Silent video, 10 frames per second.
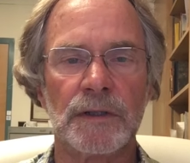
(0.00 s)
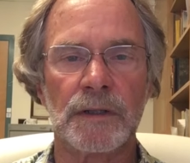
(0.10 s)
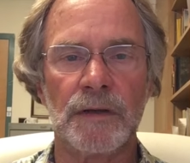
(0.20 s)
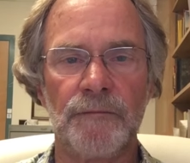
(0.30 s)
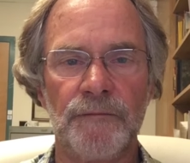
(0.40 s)
the
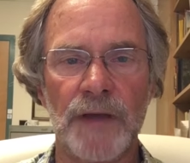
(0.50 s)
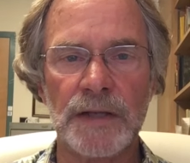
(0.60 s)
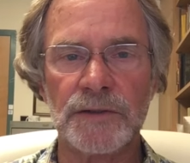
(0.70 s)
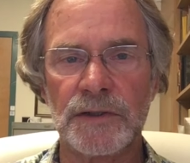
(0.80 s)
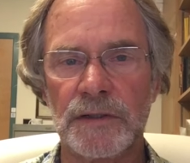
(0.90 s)

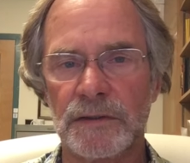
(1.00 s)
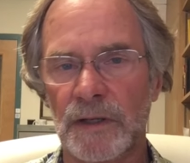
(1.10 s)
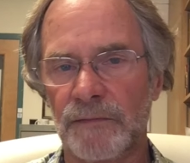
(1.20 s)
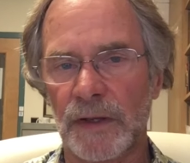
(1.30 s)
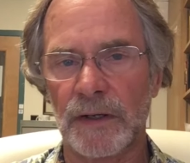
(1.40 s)
conventions
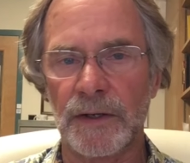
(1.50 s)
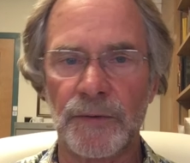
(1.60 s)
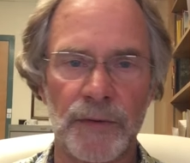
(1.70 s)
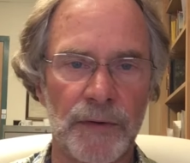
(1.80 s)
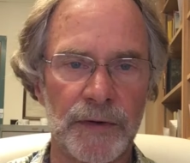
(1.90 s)
of the
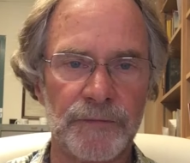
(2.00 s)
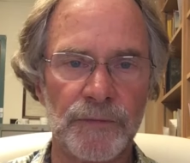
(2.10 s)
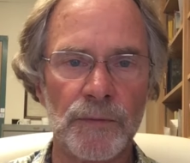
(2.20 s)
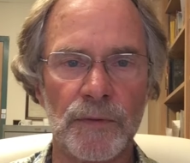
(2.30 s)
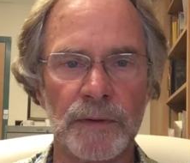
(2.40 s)
literary
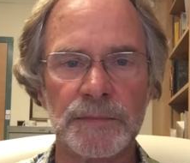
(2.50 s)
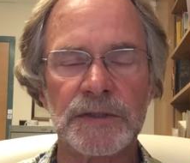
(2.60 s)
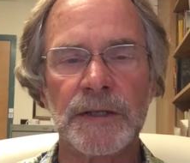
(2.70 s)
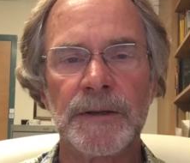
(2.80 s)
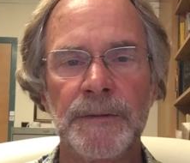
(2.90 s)
forms